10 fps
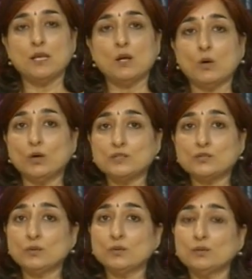
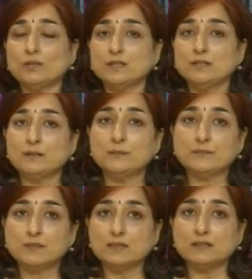Also,
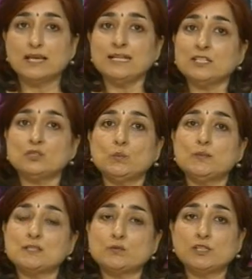an issue
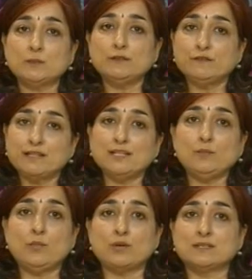which is going to be very
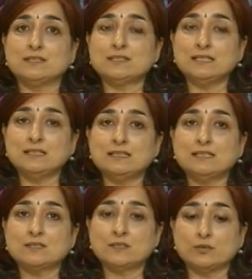important in
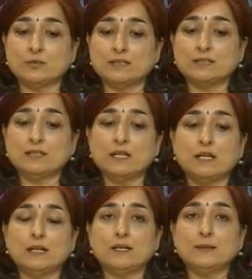this unit
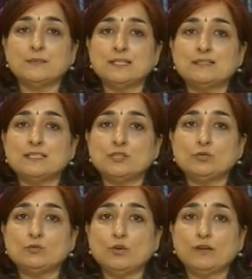is the
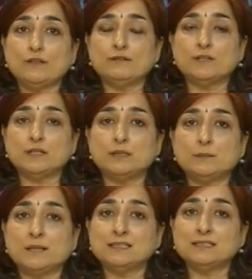issue of
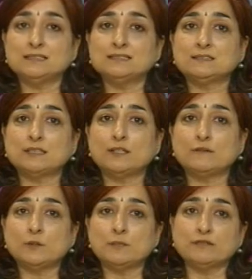mothers
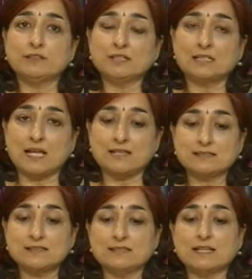from different
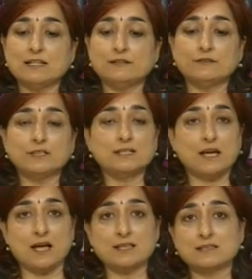classes and different
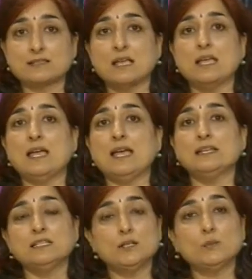castes,
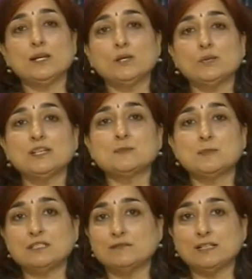and here we are looking
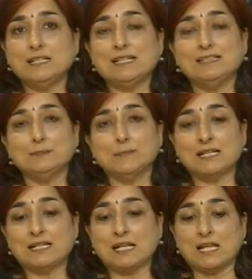specifically at the
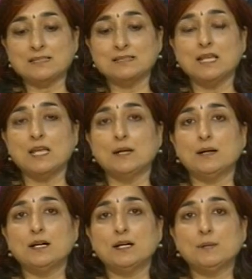middle class,
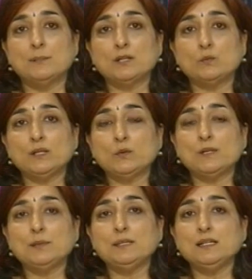but we
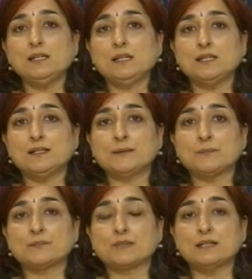will be
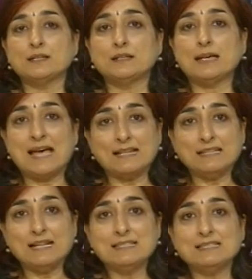
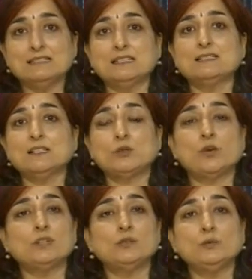analyzing this in
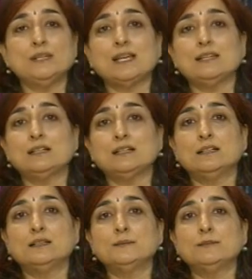order to get
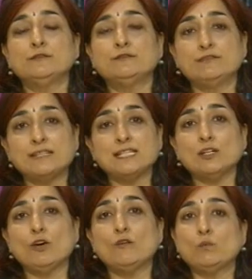a feel
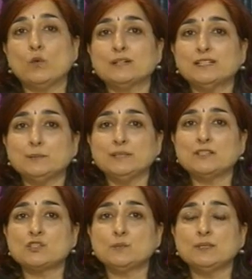of what it
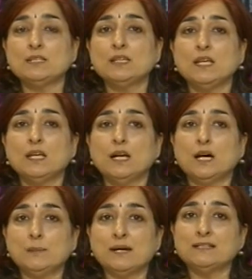means to be
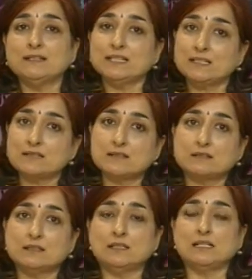a mother in a
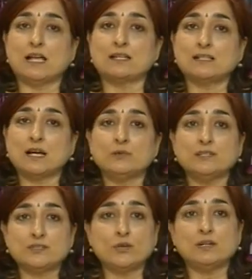certain class. How
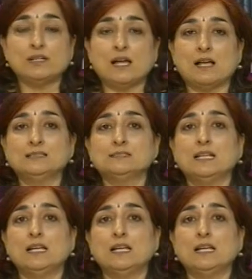does your class